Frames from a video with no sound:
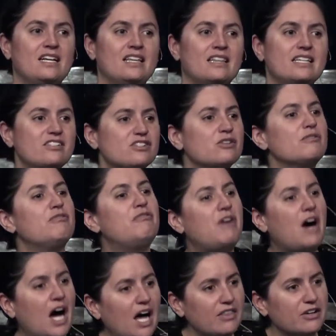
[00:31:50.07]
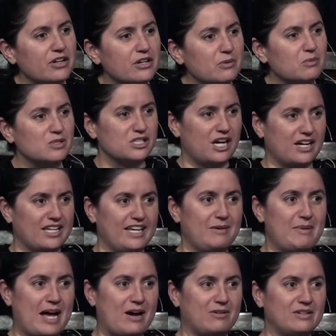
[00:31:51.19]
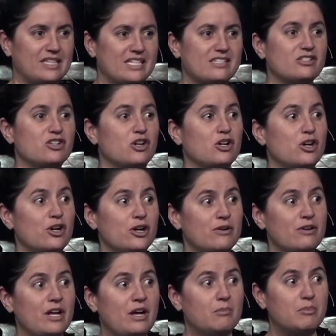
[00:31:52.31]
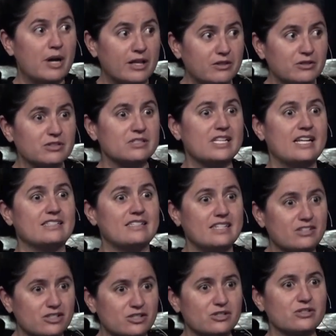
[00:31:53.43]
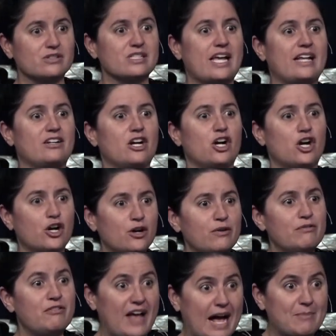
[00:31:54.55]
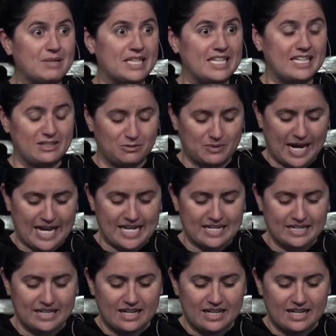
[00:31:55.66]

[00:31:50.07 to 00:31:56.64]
This is her father we're talking about. This is her brothers and sisters and her family, right?